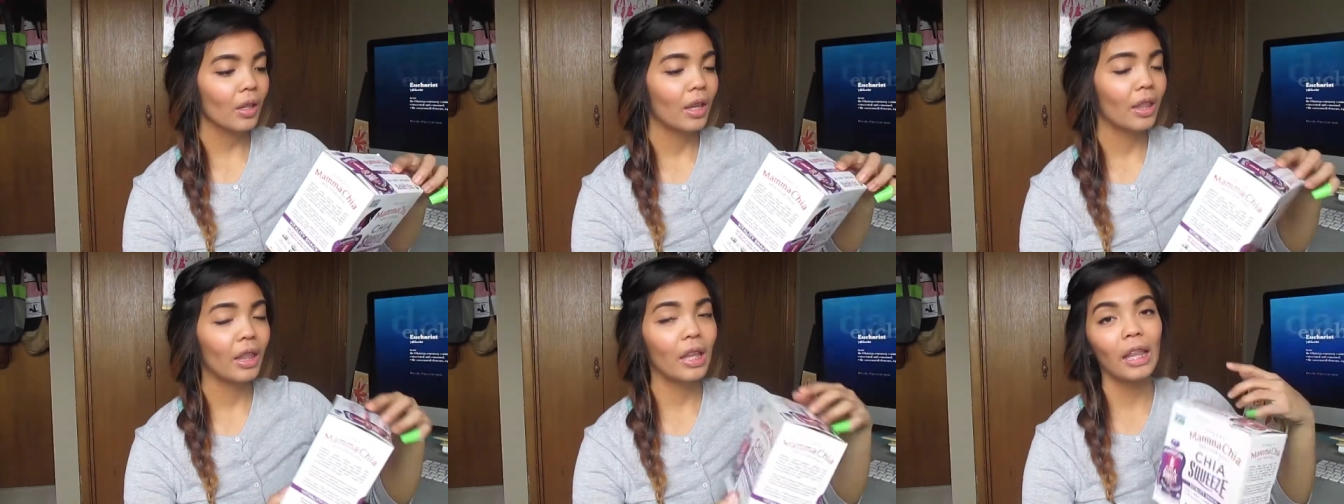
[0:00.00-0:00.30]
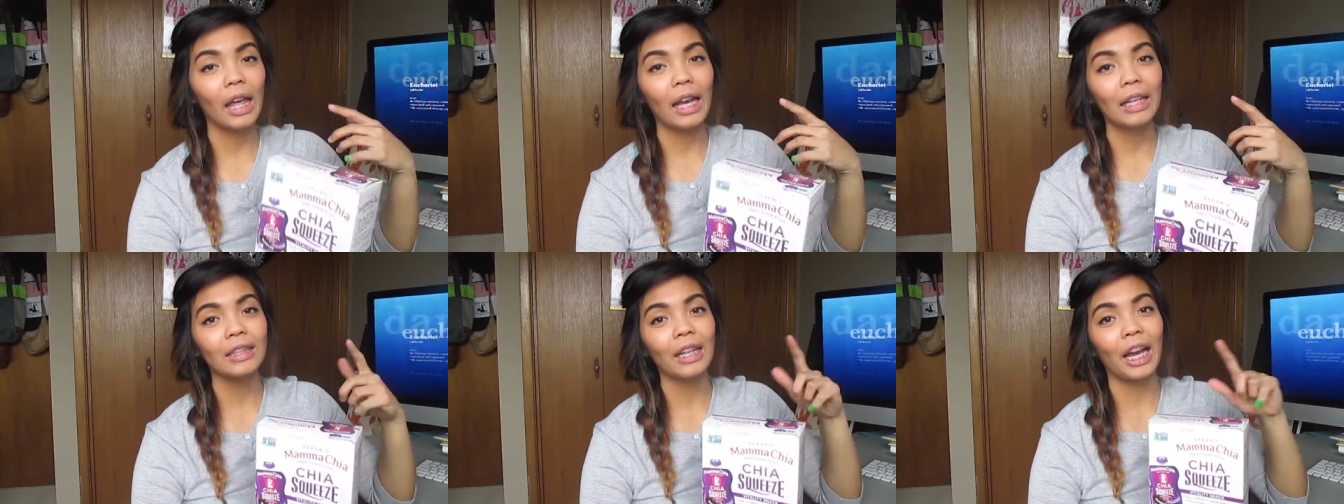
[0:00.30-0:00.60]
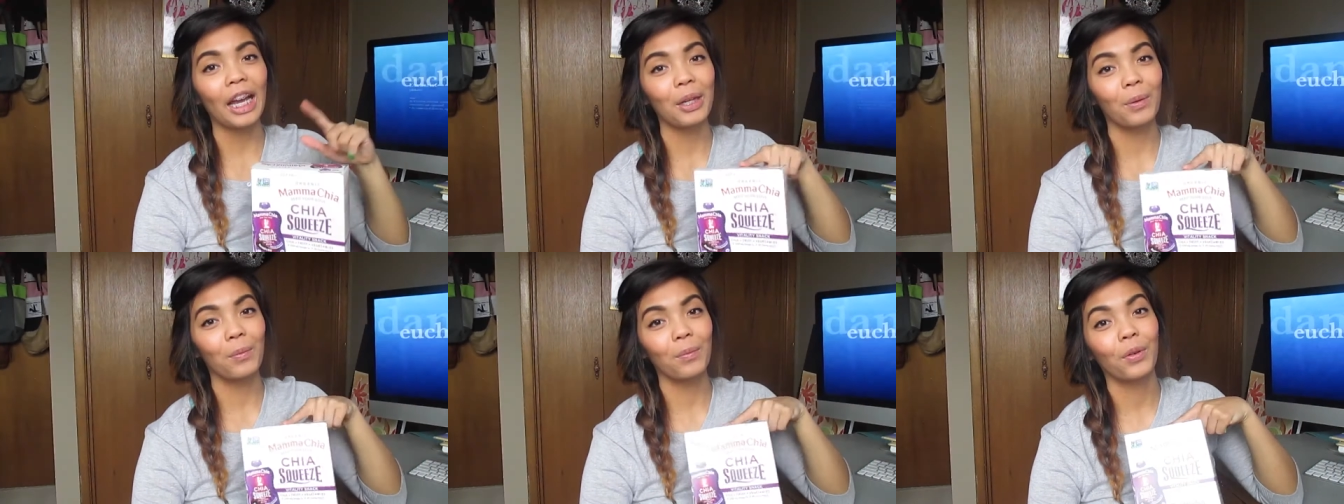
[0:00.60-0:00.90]
The last
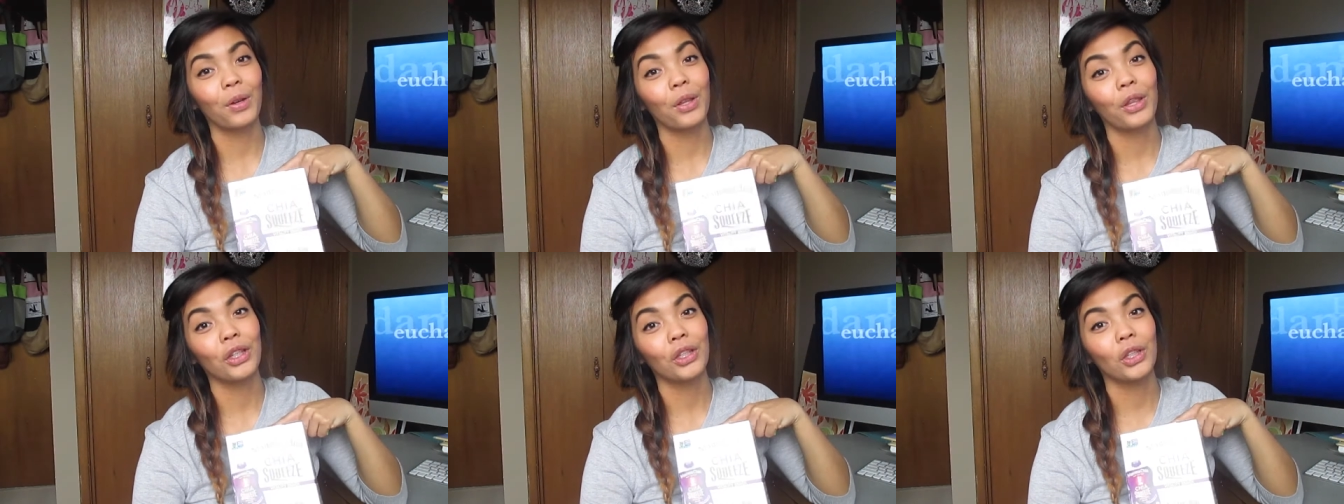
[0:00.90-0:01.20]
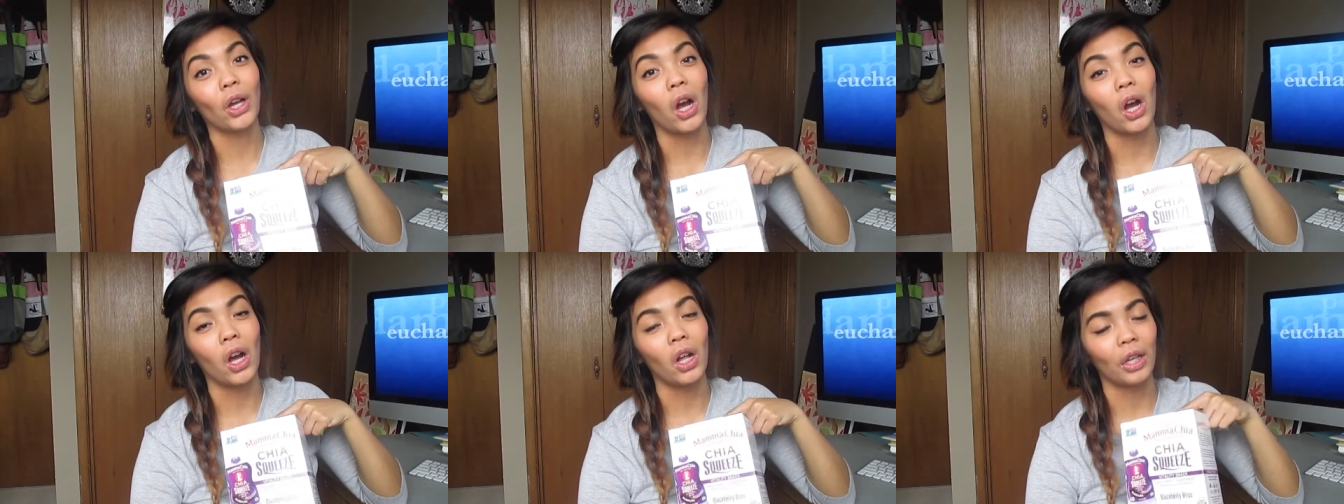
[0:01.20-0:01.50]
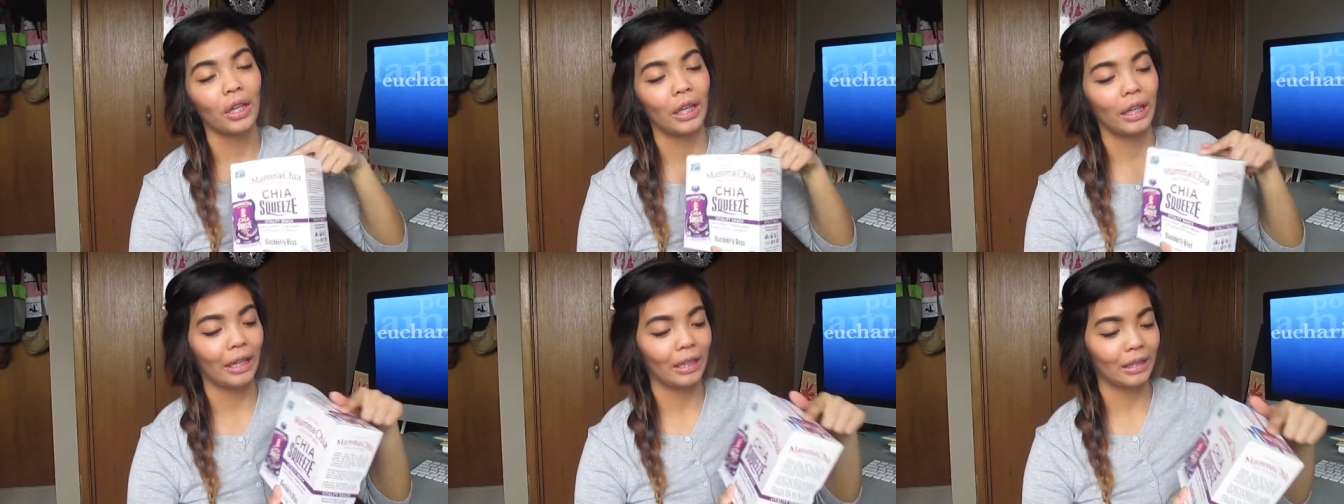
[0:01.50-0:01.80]
item for this
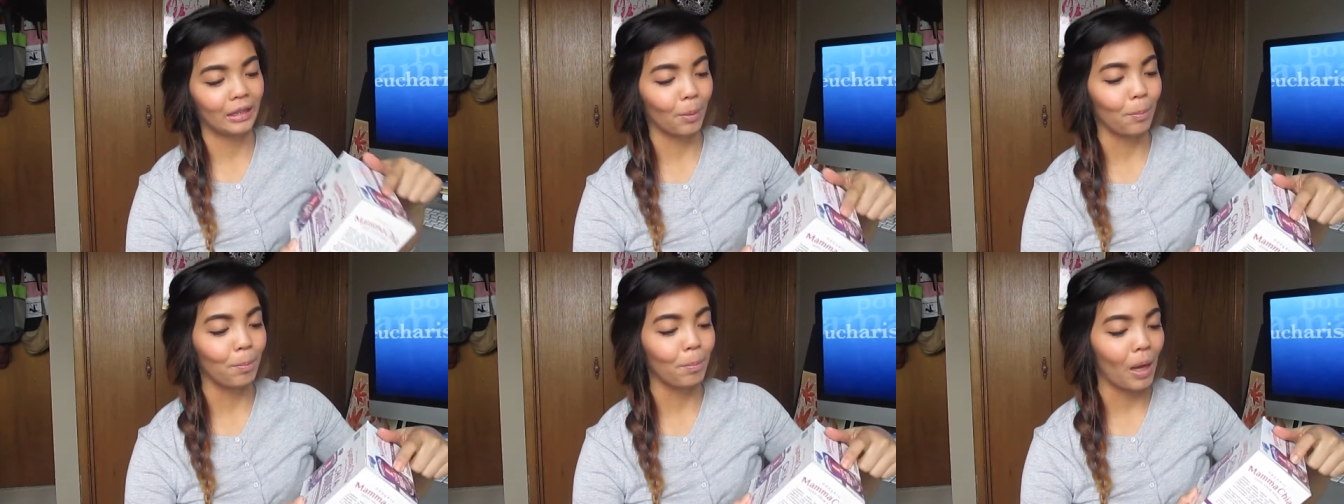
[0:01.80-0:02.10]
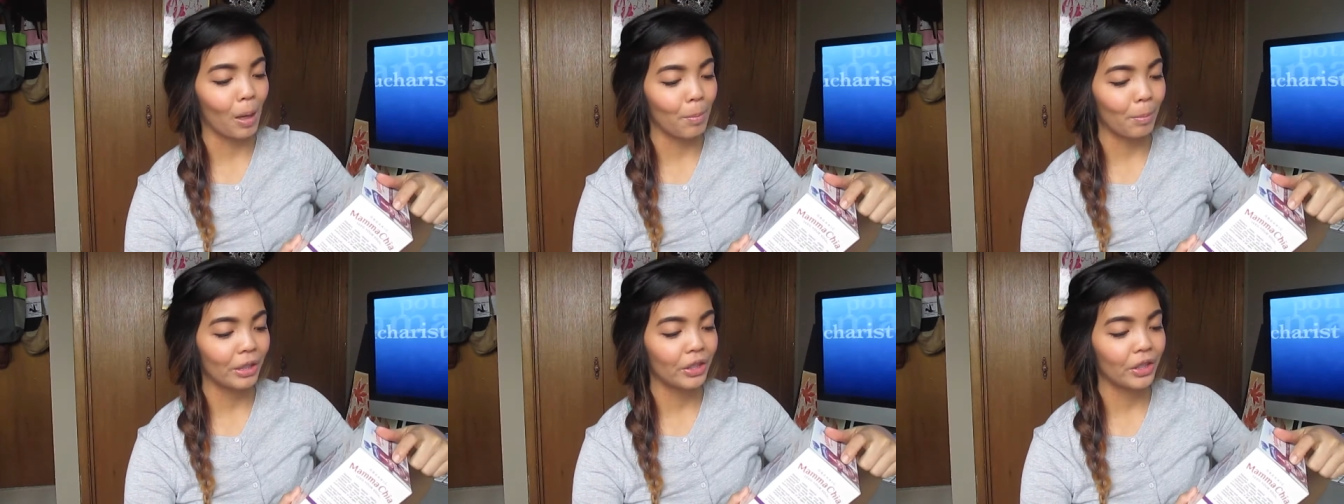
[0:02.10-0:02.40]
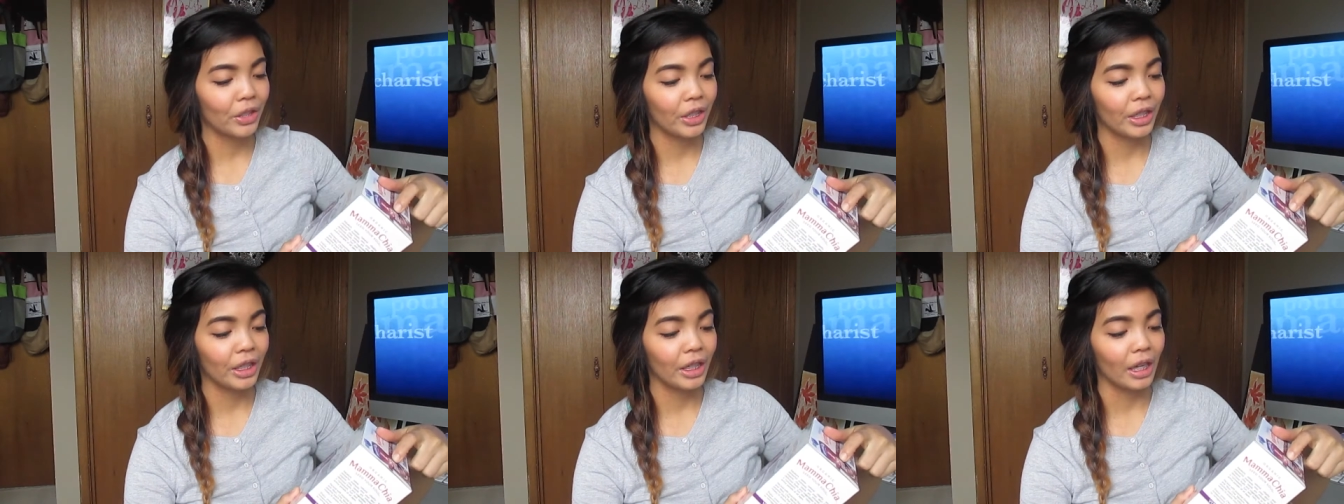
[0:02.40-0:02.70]
haul is Mama
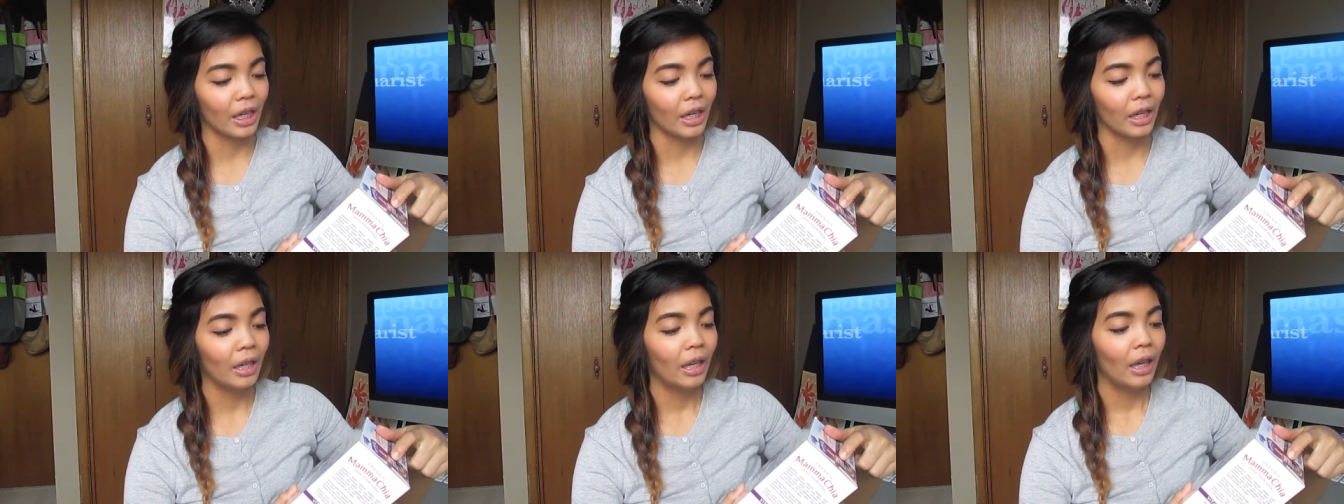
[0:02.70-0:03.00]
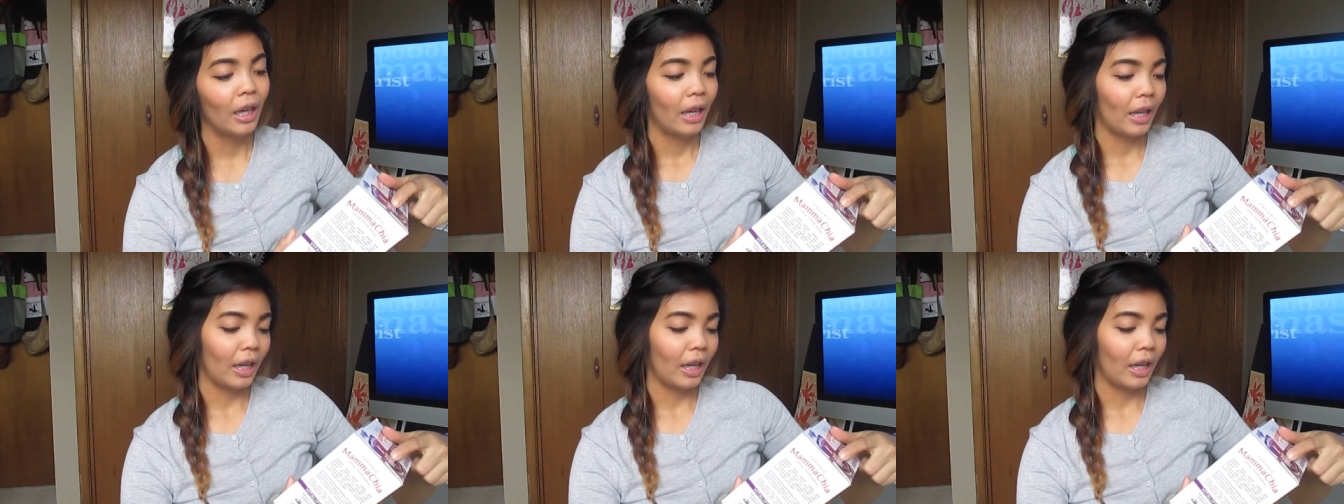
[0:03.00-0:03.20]
Chia